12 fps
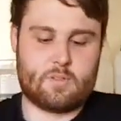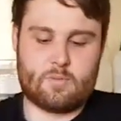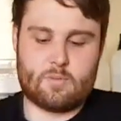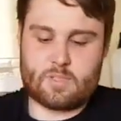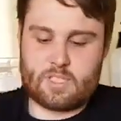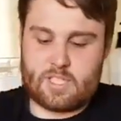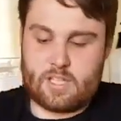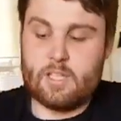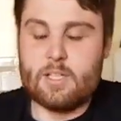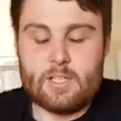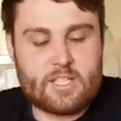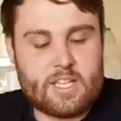What was I saying?
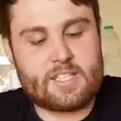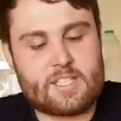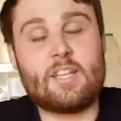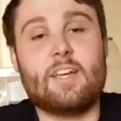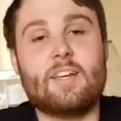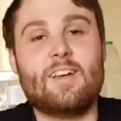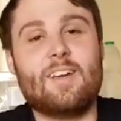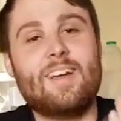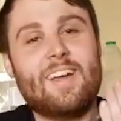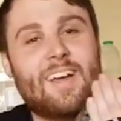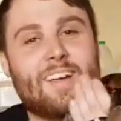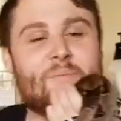Yes.
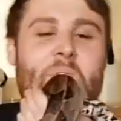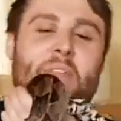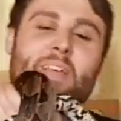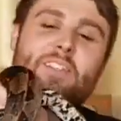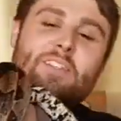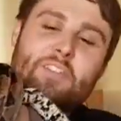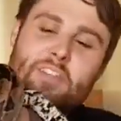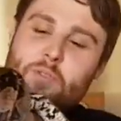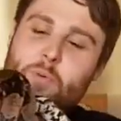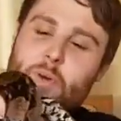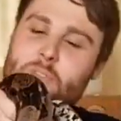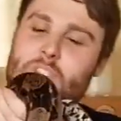So this is what I'm